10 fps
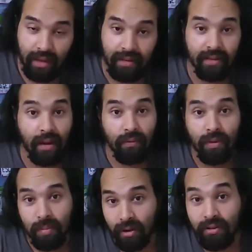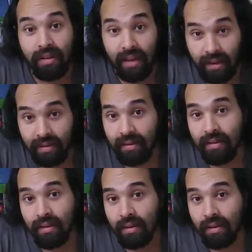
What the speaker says: It's time for the players to guess.